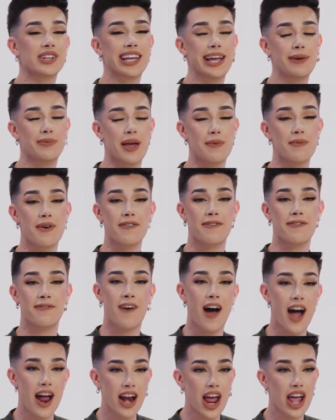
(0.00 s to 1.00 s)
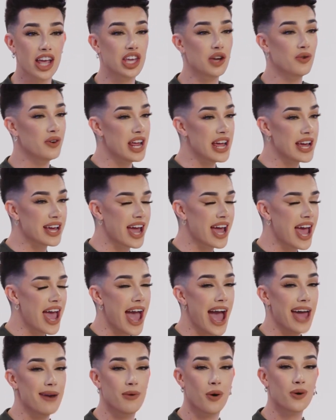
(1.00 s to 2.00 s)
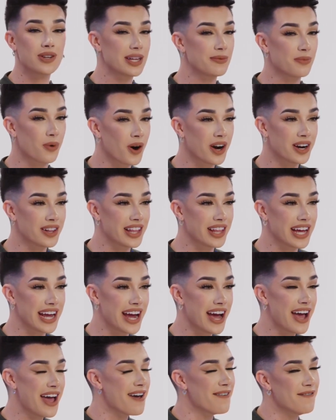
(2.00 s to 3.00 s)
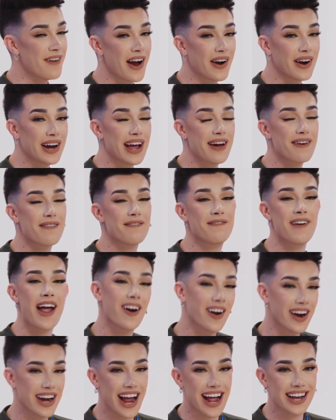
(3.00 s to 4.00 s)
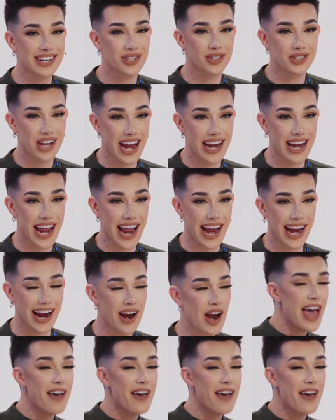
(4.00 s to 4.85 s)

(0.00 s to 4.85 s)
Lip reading: to keep them fun, unique, and most importantly, very, very entertaining.